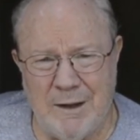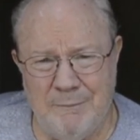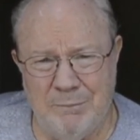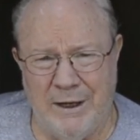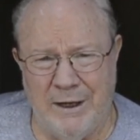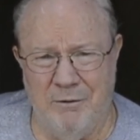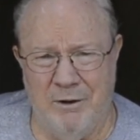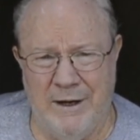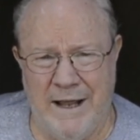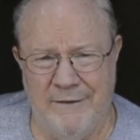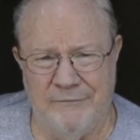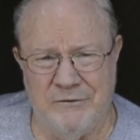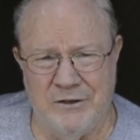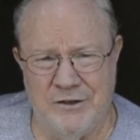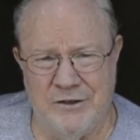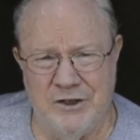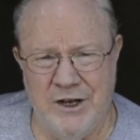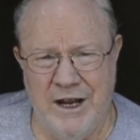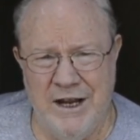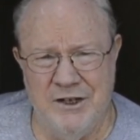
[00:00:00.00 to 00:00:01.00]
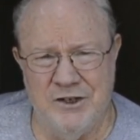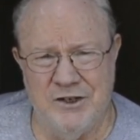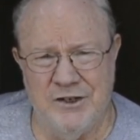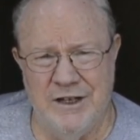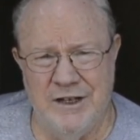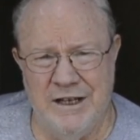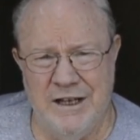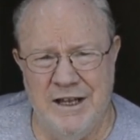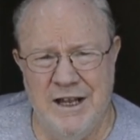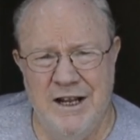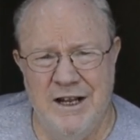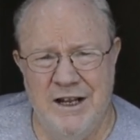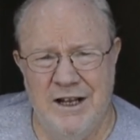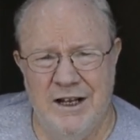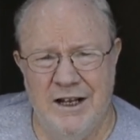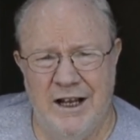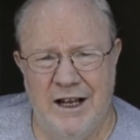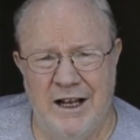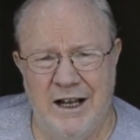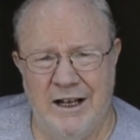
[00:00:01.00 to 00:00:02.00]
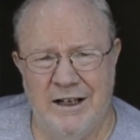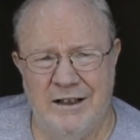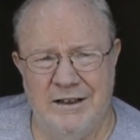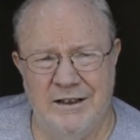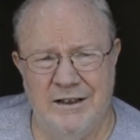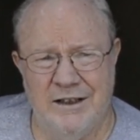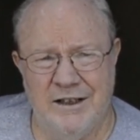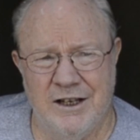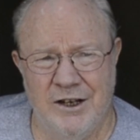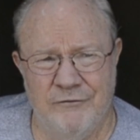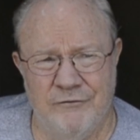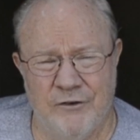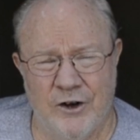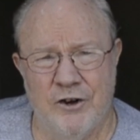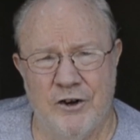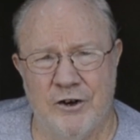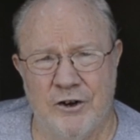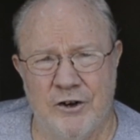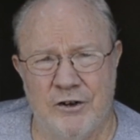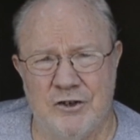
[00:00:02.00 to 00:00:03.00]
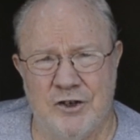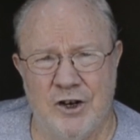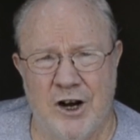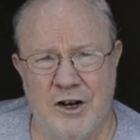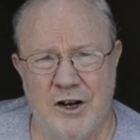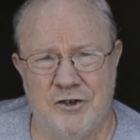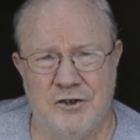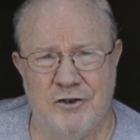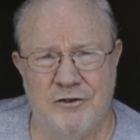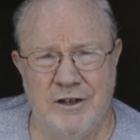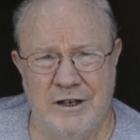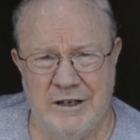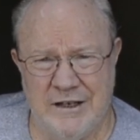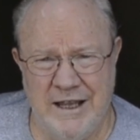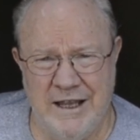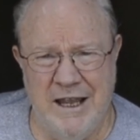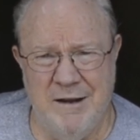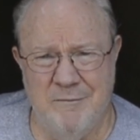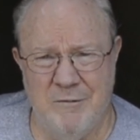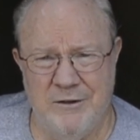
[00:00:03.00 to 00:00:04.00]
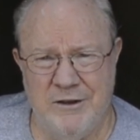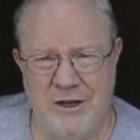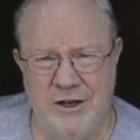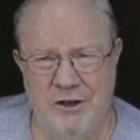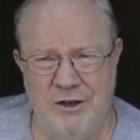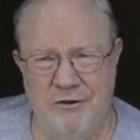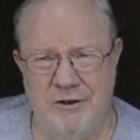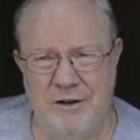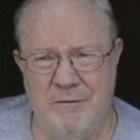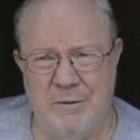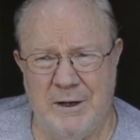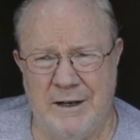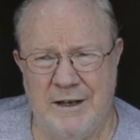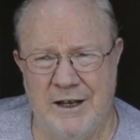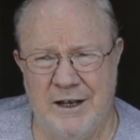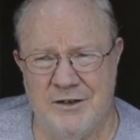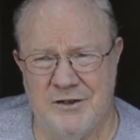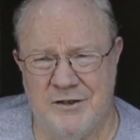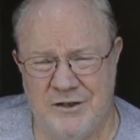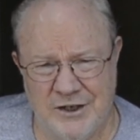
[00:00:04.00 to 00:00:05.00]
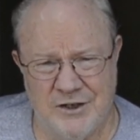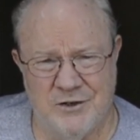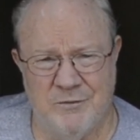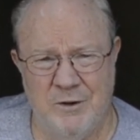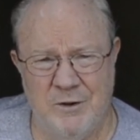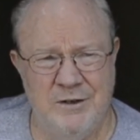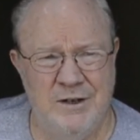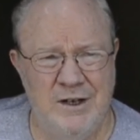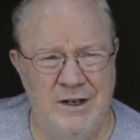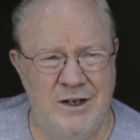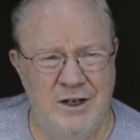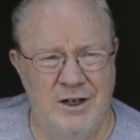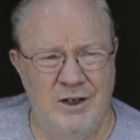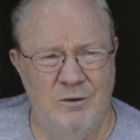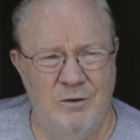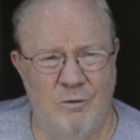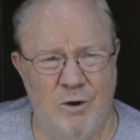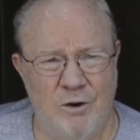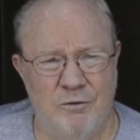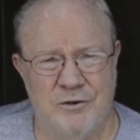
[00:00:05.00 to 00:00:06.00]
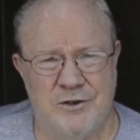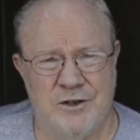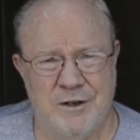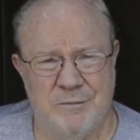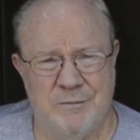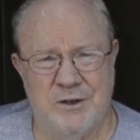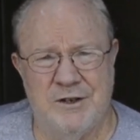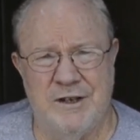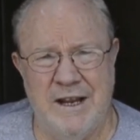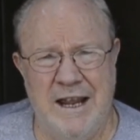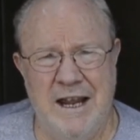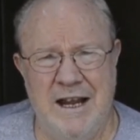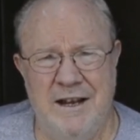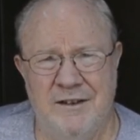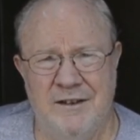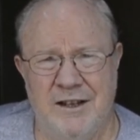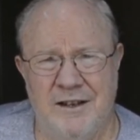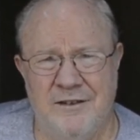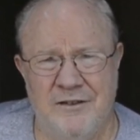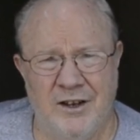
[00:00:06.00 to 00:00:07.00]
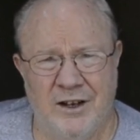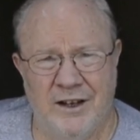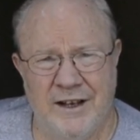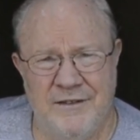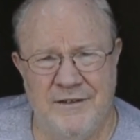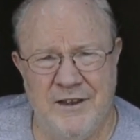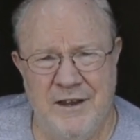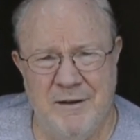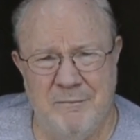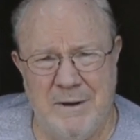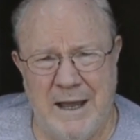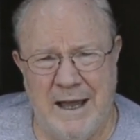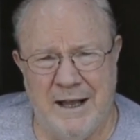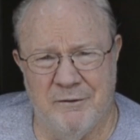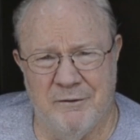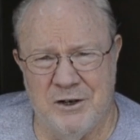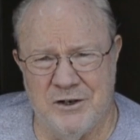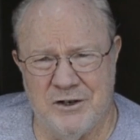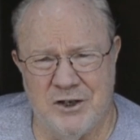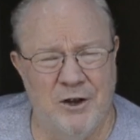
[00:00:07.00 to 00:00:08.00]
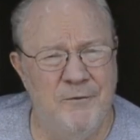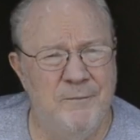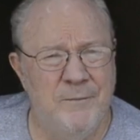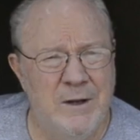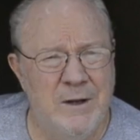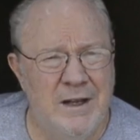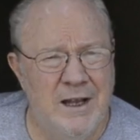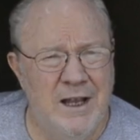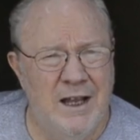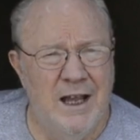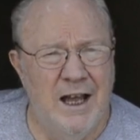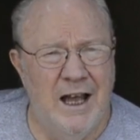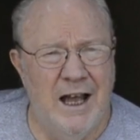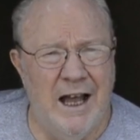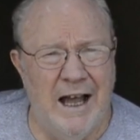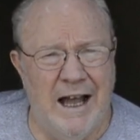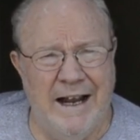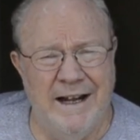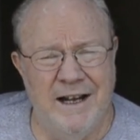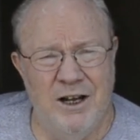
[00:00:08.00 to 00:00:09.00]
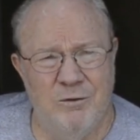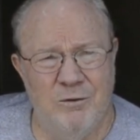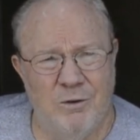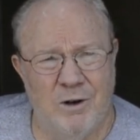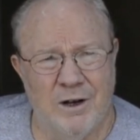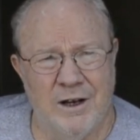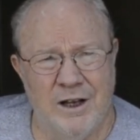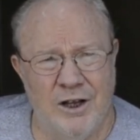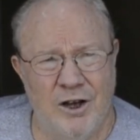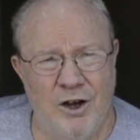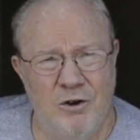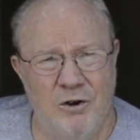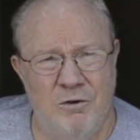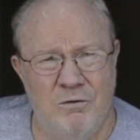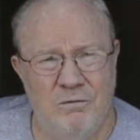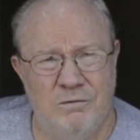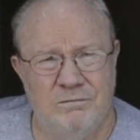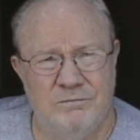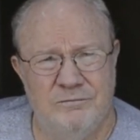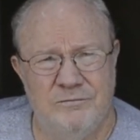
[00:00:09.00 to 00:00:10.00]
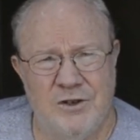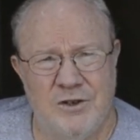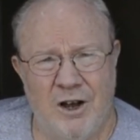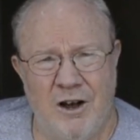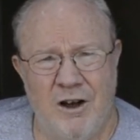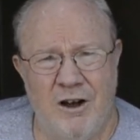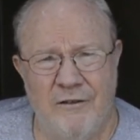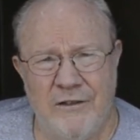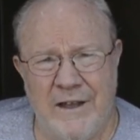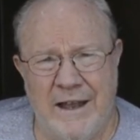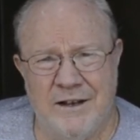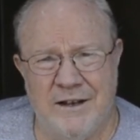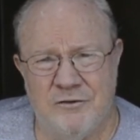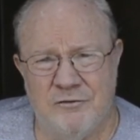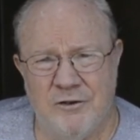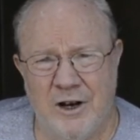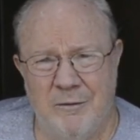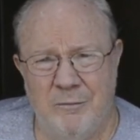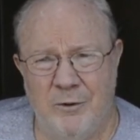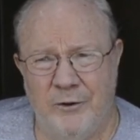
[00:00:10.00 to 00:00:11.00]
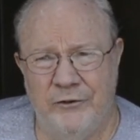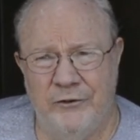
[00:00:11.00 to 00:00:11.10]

But I would have to change the converter charger that came with the unit, because this one won't sustain the lithium battery. So I didn't want to go to all that trouble.